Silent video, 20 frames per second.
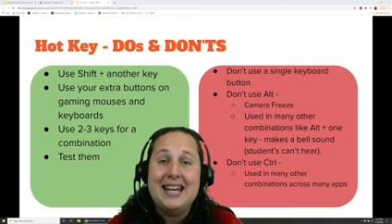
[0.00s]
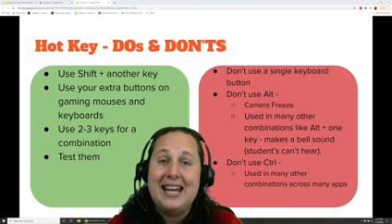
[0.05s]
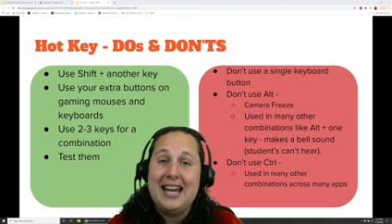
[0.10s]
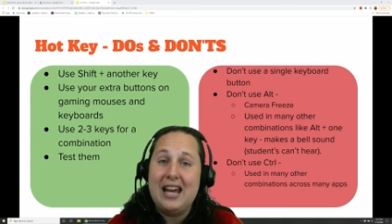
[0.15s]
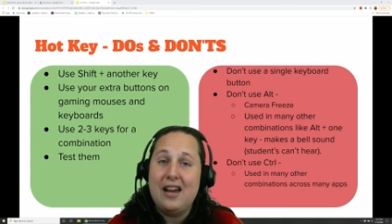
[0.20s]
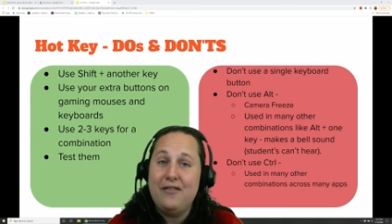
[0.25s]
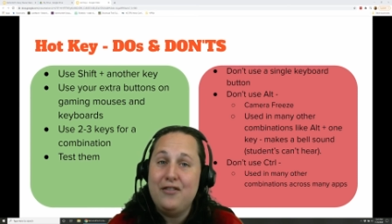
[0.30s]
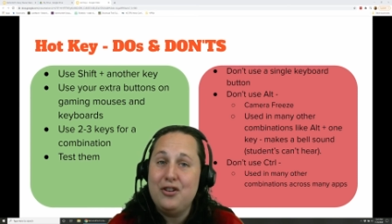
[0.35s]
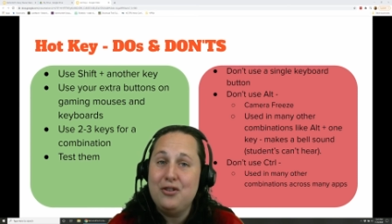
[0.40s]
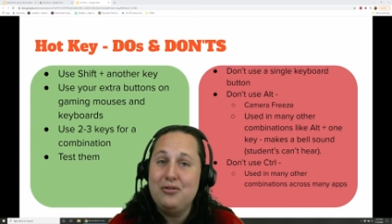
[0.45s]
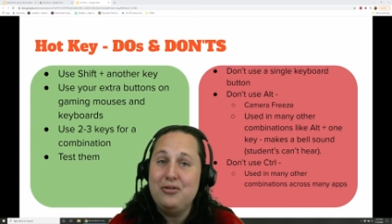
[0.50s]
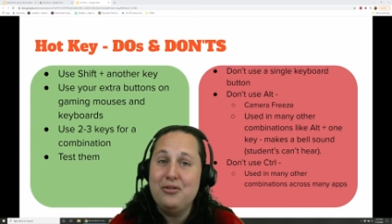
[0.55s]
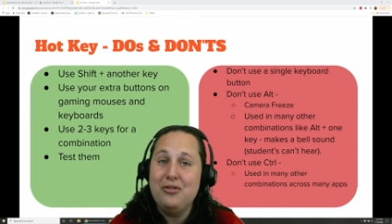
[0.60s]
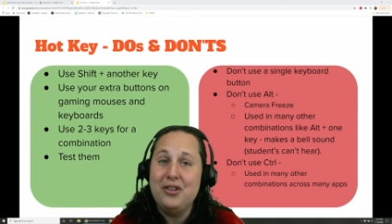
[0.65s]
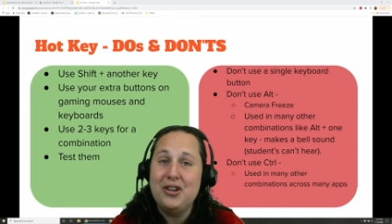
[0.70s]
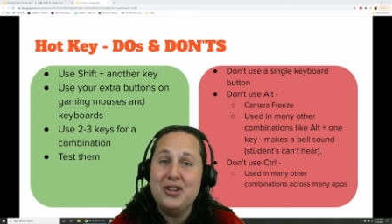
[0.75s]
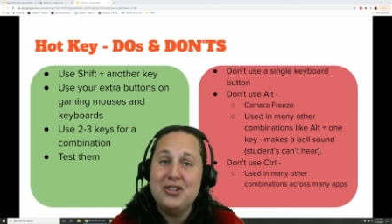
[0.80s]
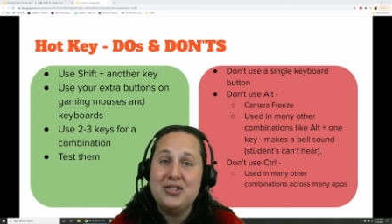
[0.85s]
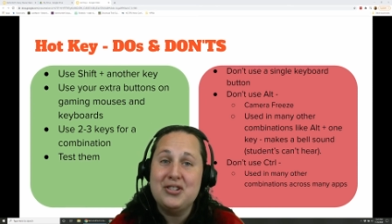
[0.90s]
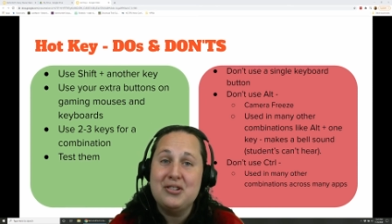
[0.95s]
If you do
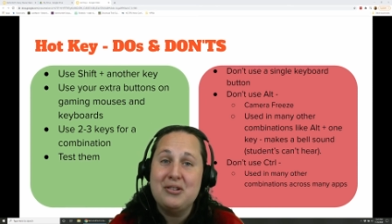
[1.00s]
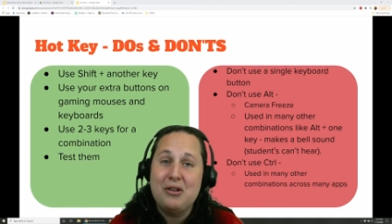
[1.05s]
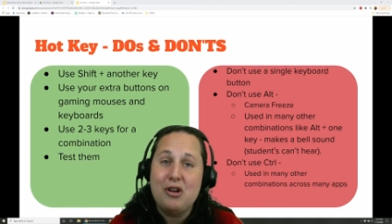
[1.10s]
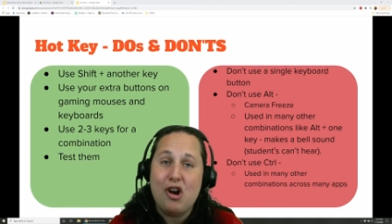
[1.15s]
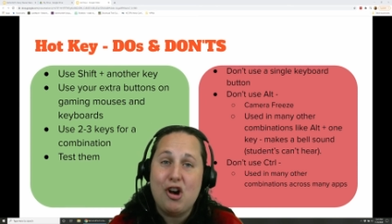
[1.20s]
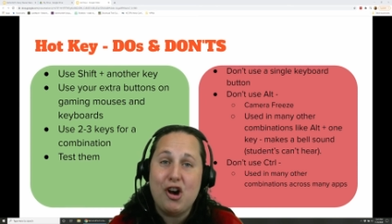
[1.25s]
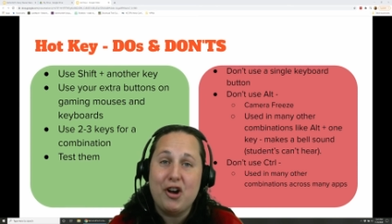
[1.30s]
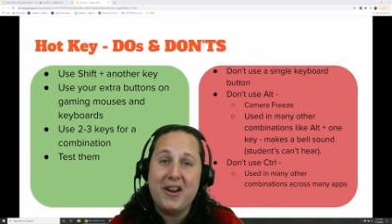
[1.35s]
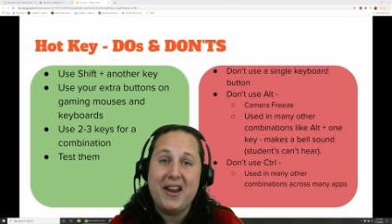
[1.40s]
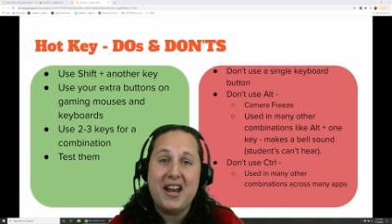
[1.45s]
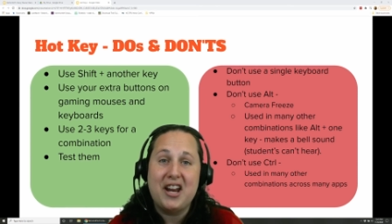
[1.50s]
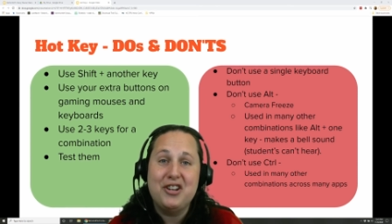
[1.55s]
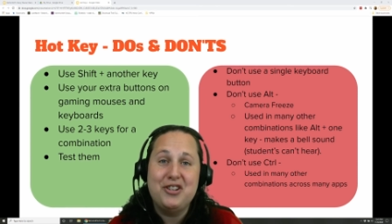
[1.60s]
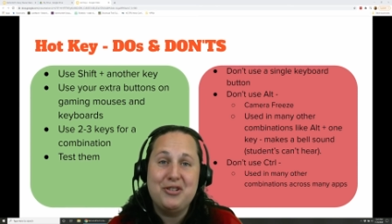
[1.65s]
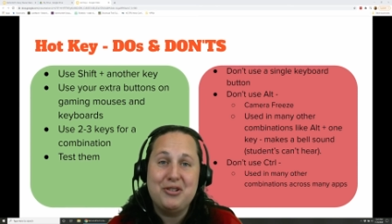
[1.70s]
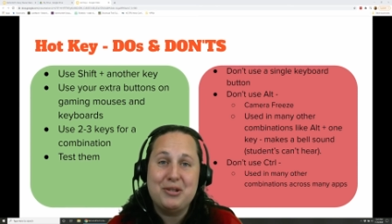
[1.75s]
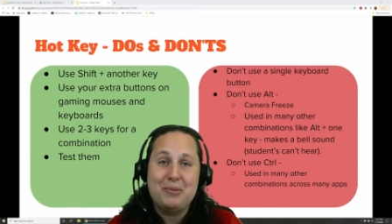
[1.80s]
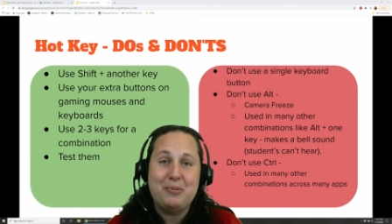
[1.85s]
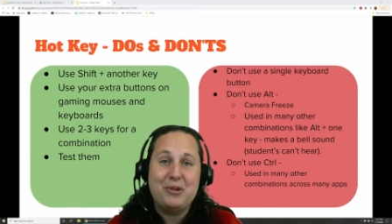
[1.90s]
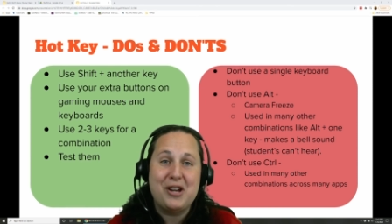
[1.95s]
this, all you gotta do
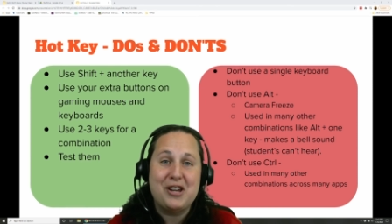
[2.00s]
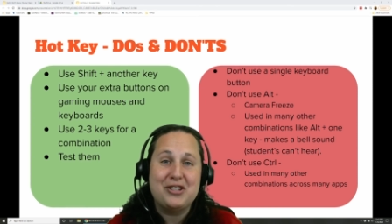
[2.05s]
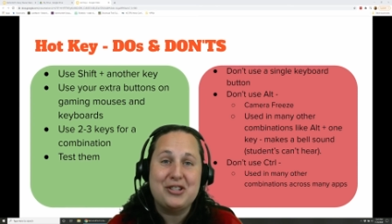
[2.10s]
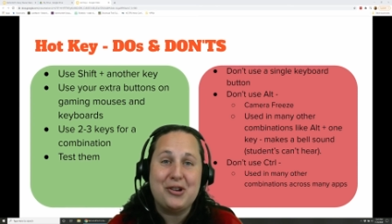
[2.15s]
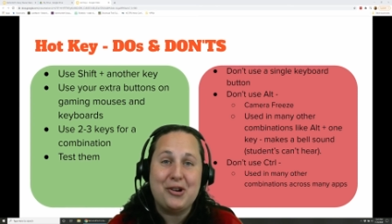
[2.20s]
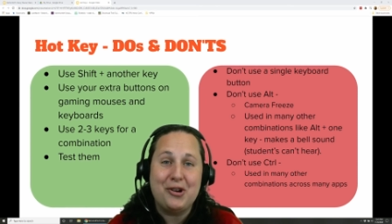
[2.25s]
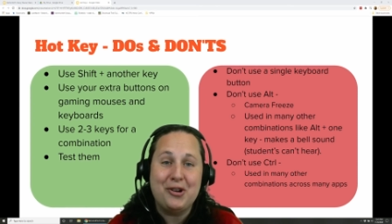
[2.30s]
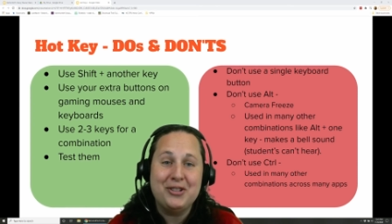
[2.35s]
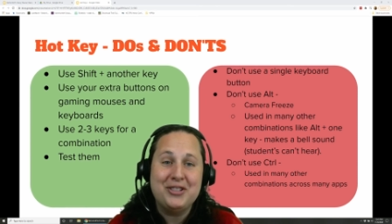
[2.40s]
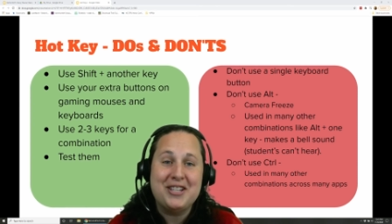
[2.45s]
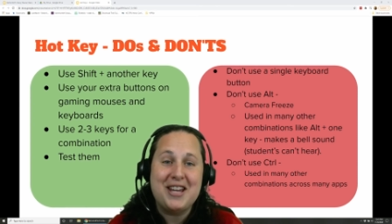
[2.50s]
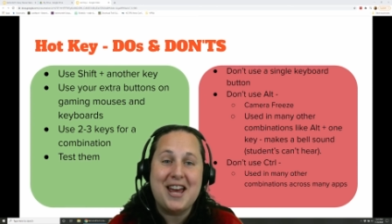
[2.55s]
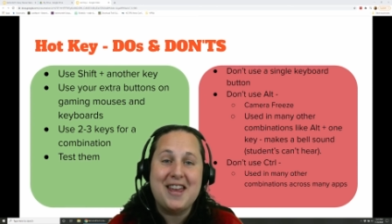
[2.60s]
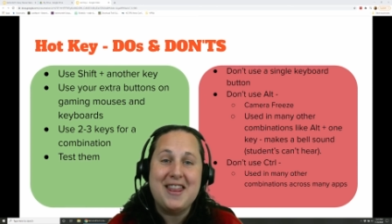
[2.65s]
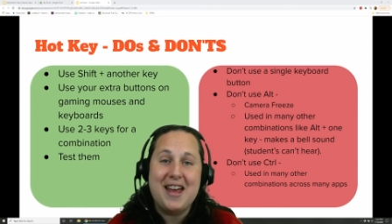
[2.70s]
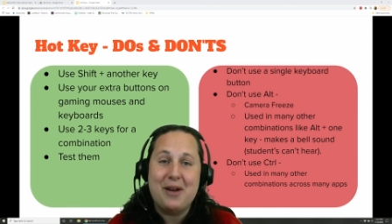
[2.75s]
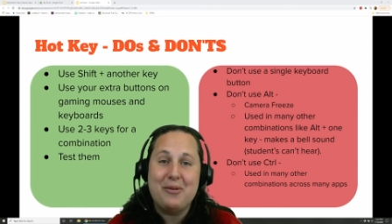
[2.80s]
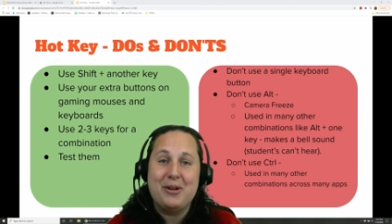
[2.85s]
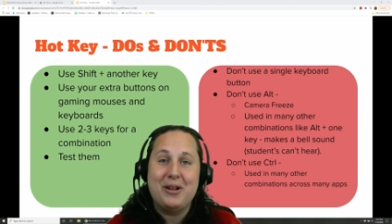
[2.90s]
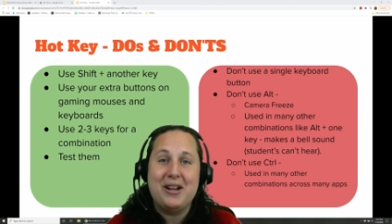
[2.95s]
is press Alt and
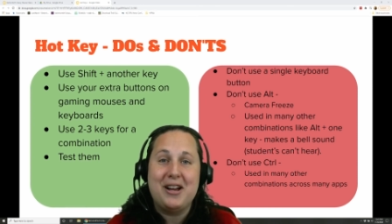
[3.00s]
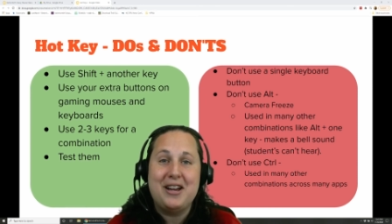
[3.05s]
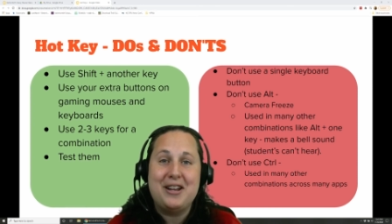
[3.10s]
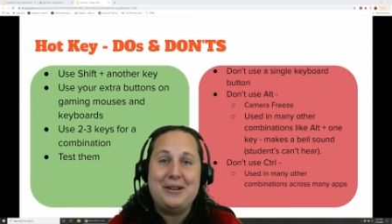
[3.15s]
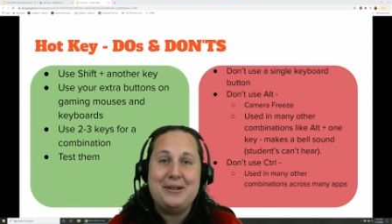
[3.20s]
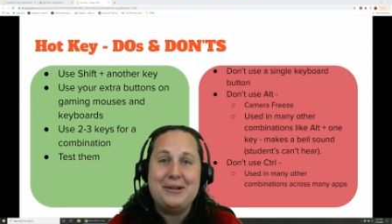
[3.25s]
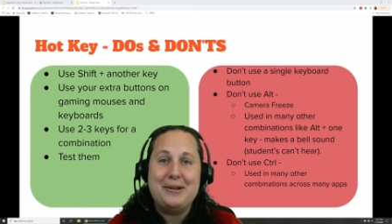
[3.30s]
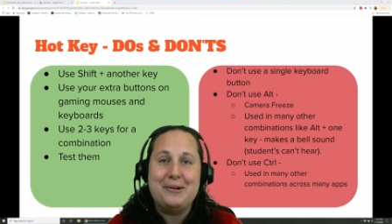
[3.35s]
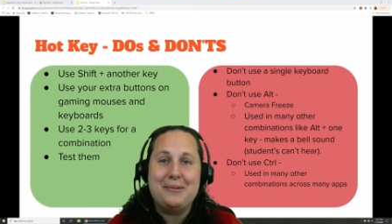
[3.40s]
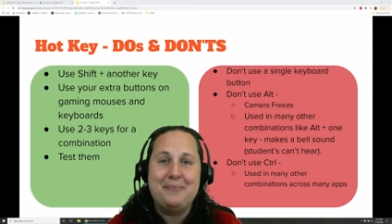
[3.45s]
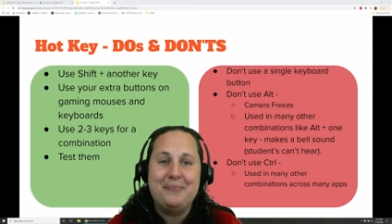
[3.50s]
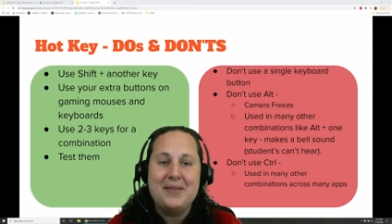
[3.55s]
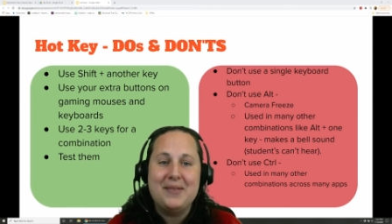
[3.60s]
that will undo.